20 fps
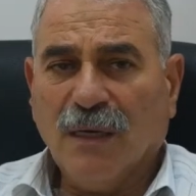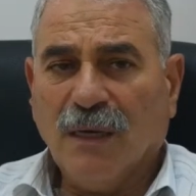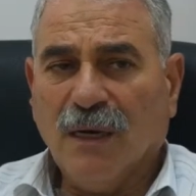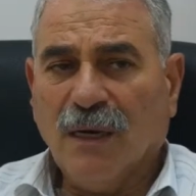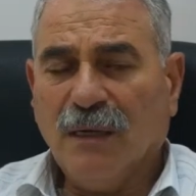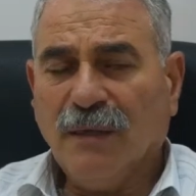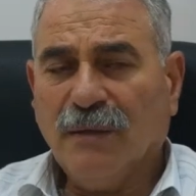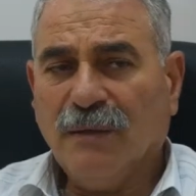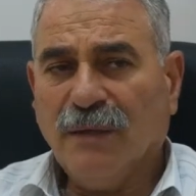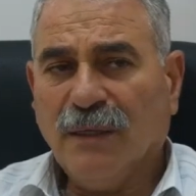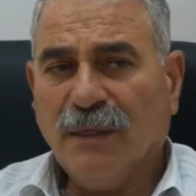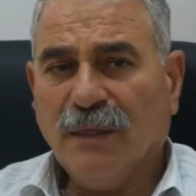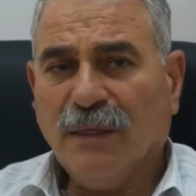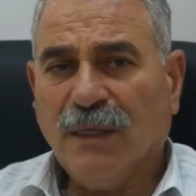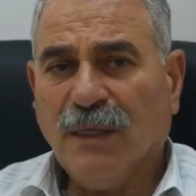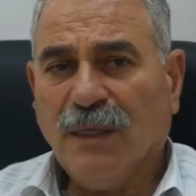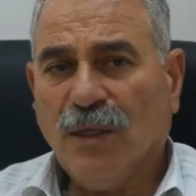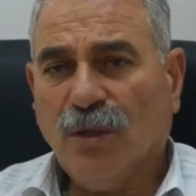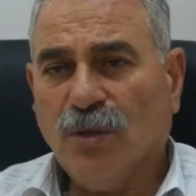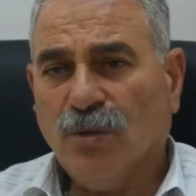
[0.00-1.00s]
I think
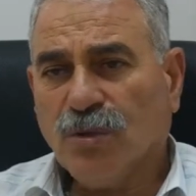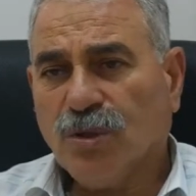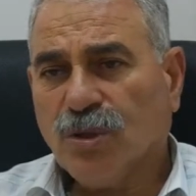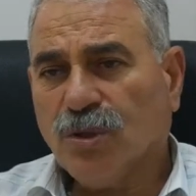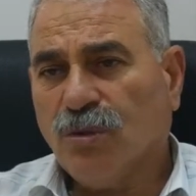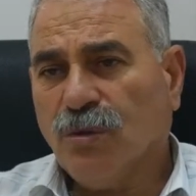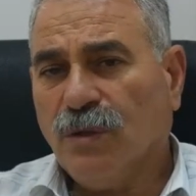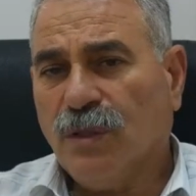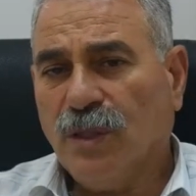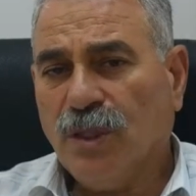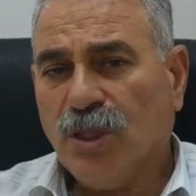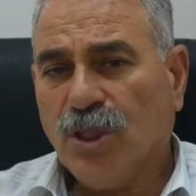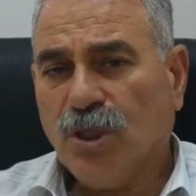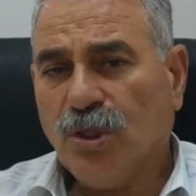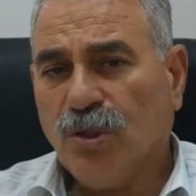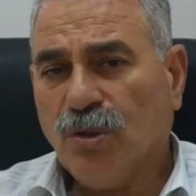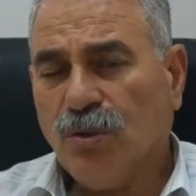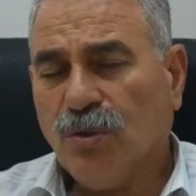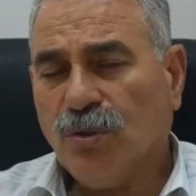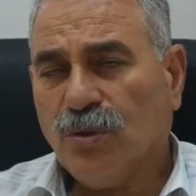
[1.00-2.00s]
he looks to the
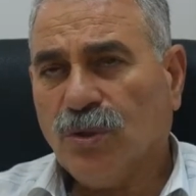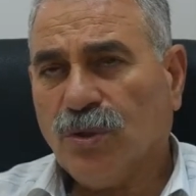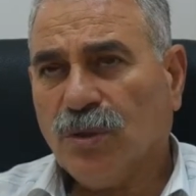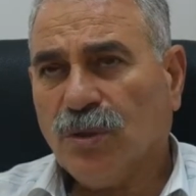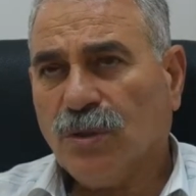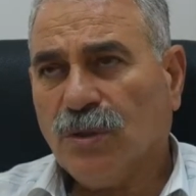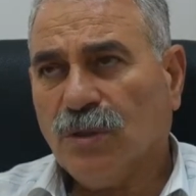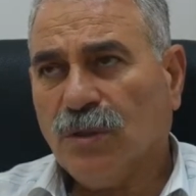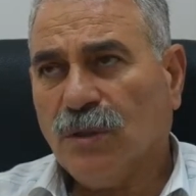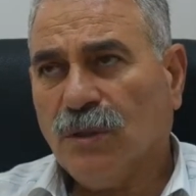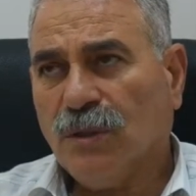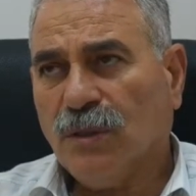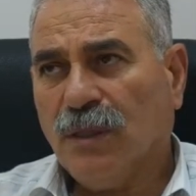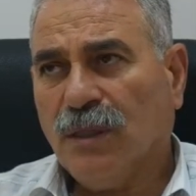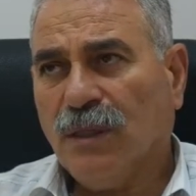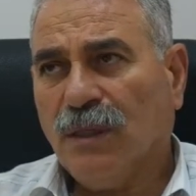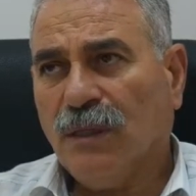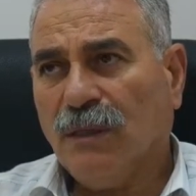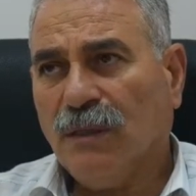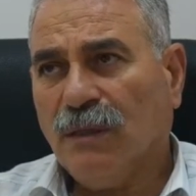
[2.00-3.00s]
issues
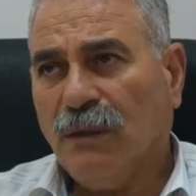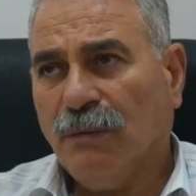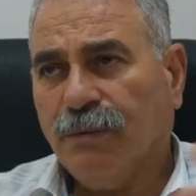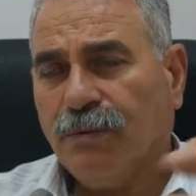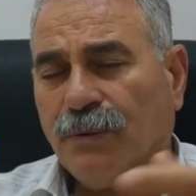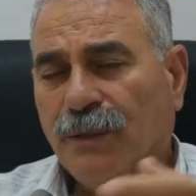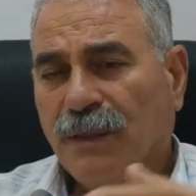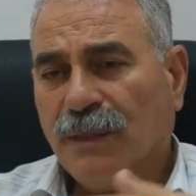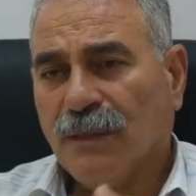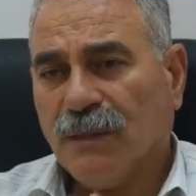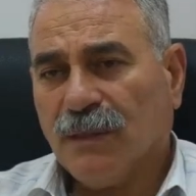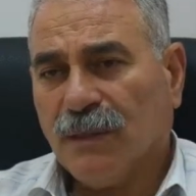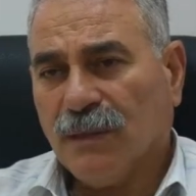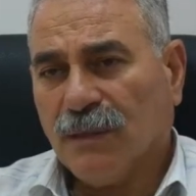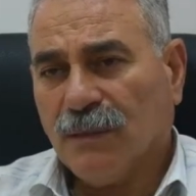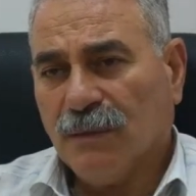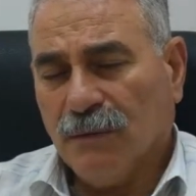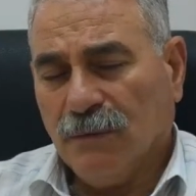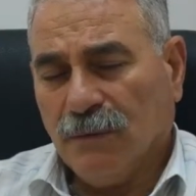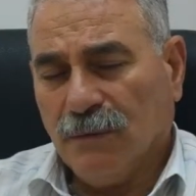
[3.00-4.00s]
in a different
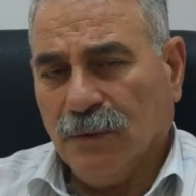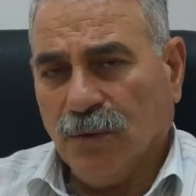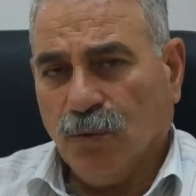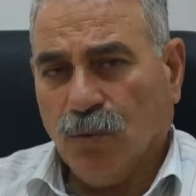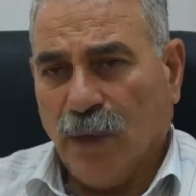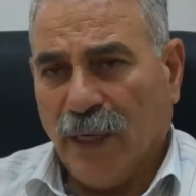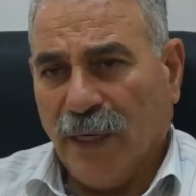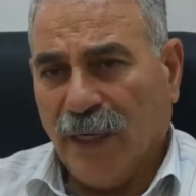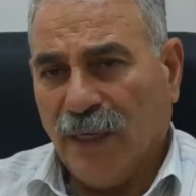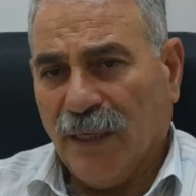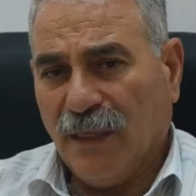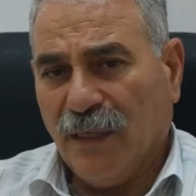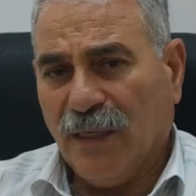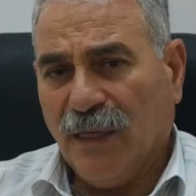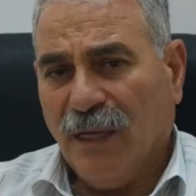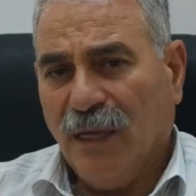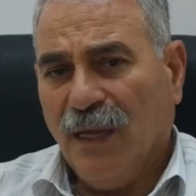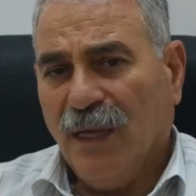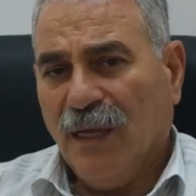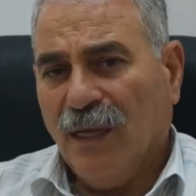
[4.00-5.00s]
way,
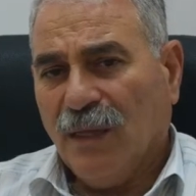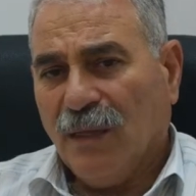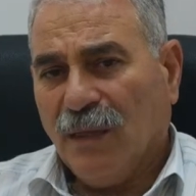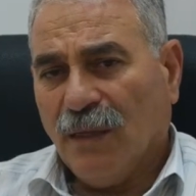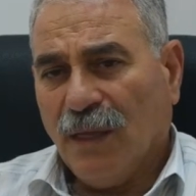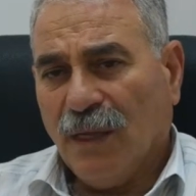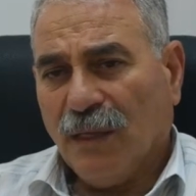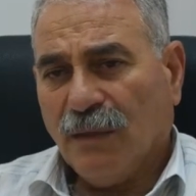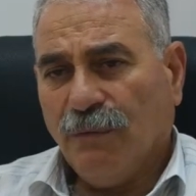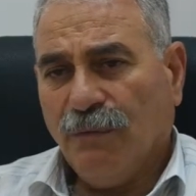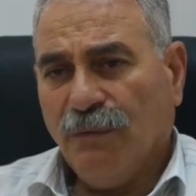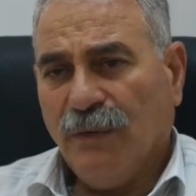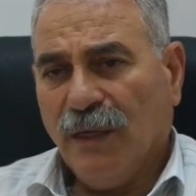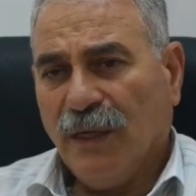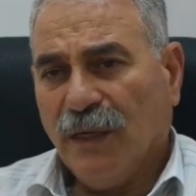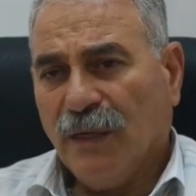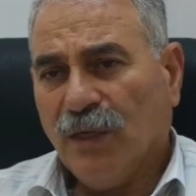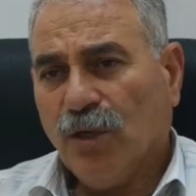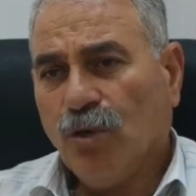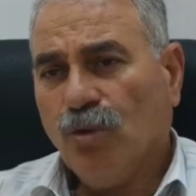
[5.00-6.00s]
that
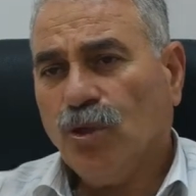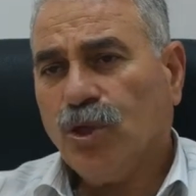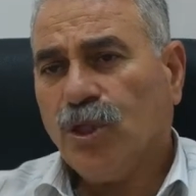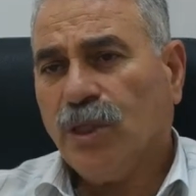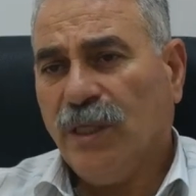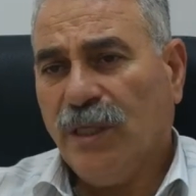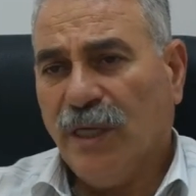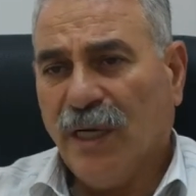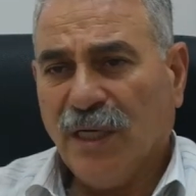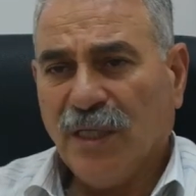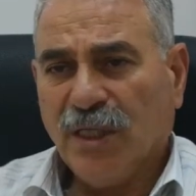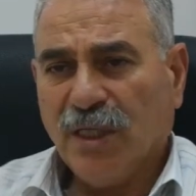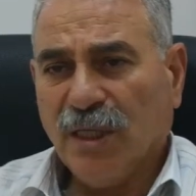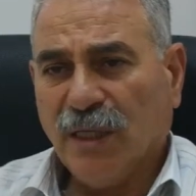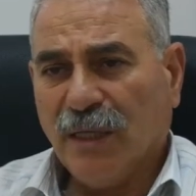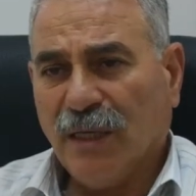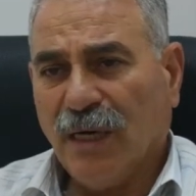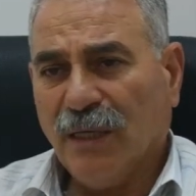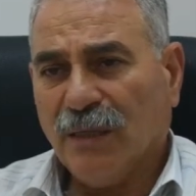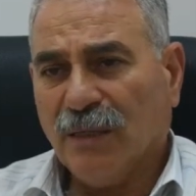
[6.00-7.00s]
via
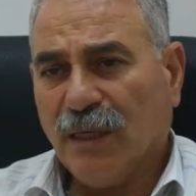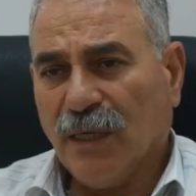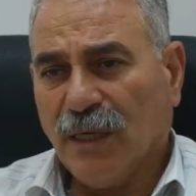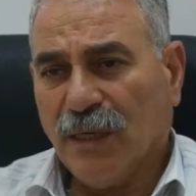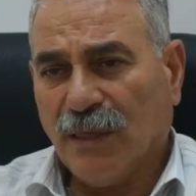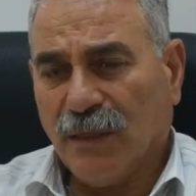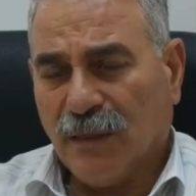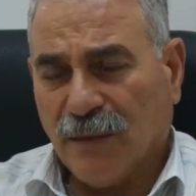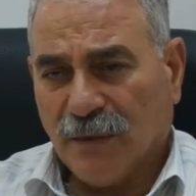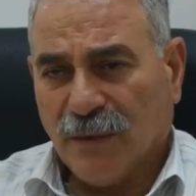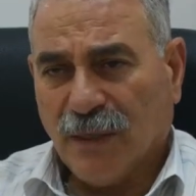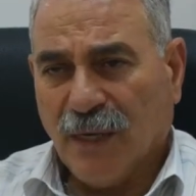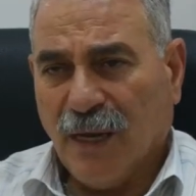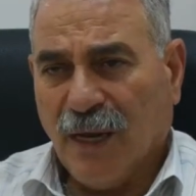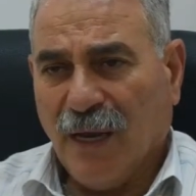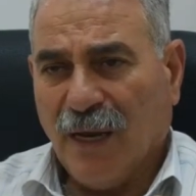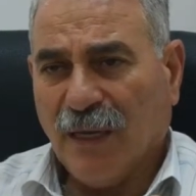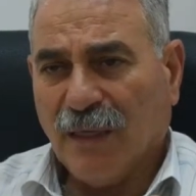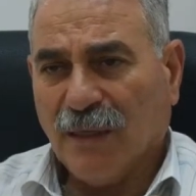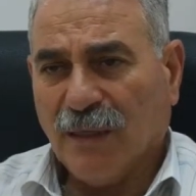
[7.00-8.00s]
negotiation
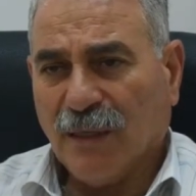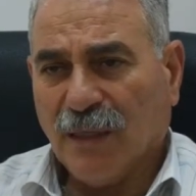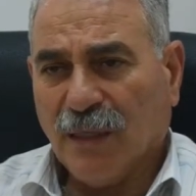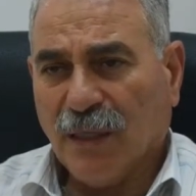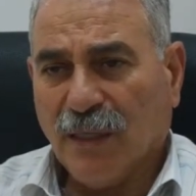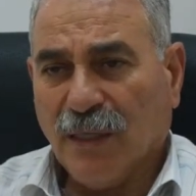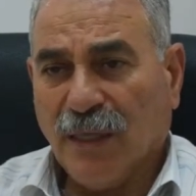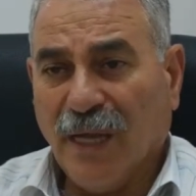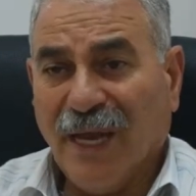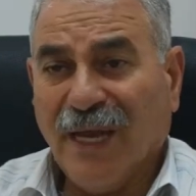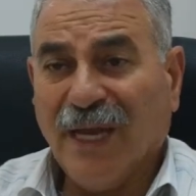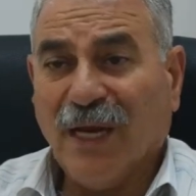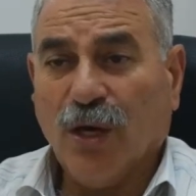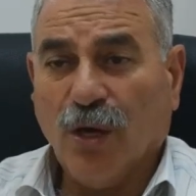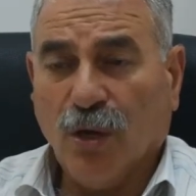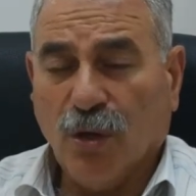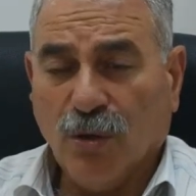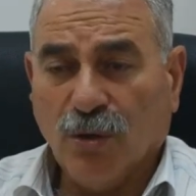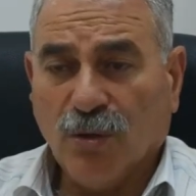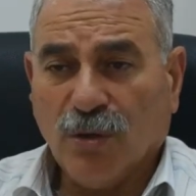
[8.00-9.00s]
and
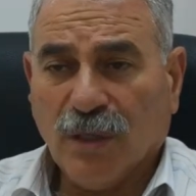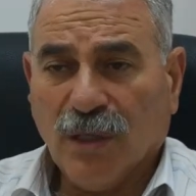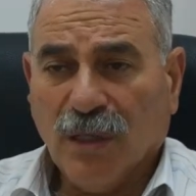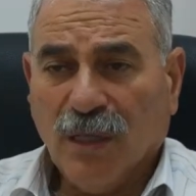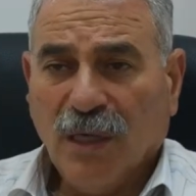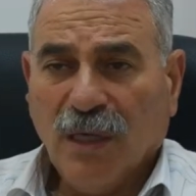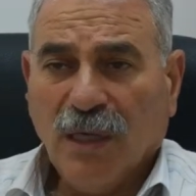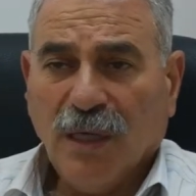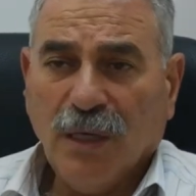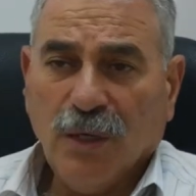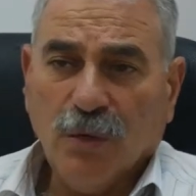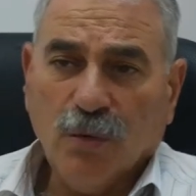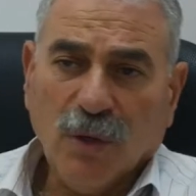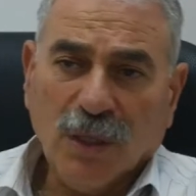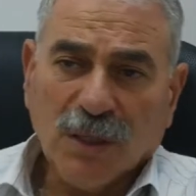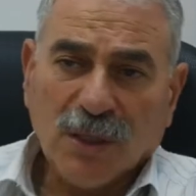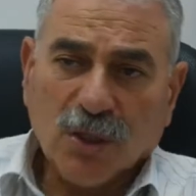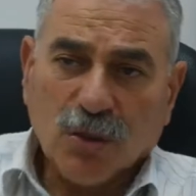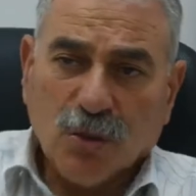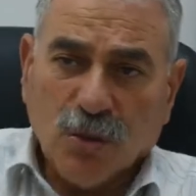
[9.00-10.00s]
dialogue, he
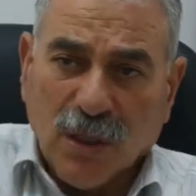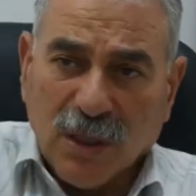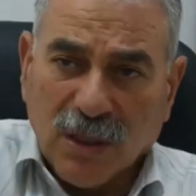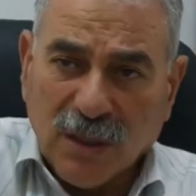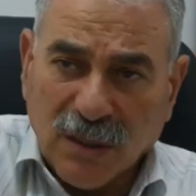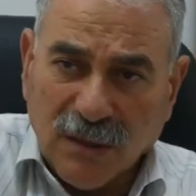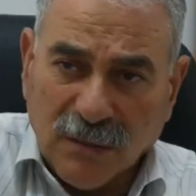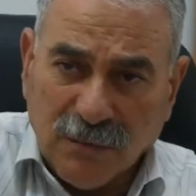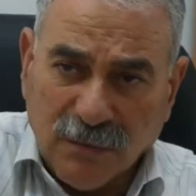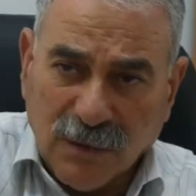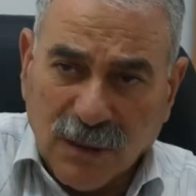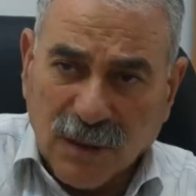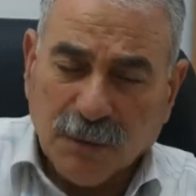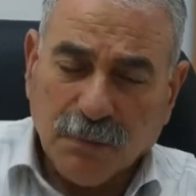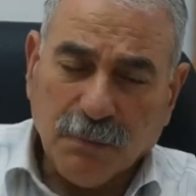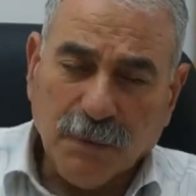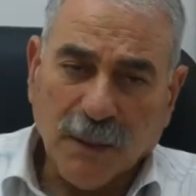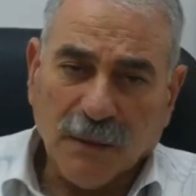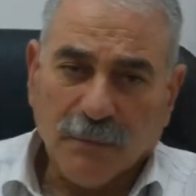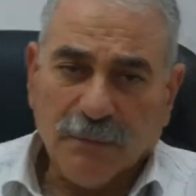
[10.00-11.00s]
wants to achieve this
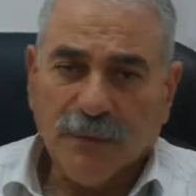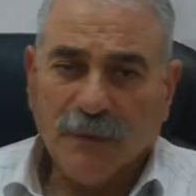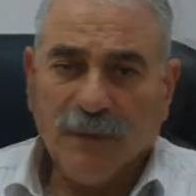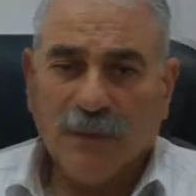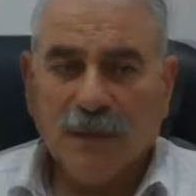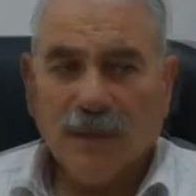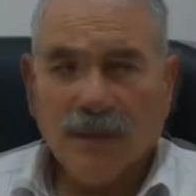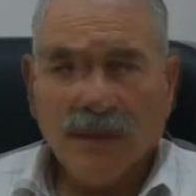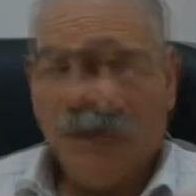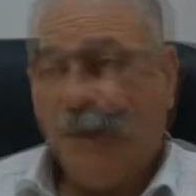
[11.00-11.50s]
purpose.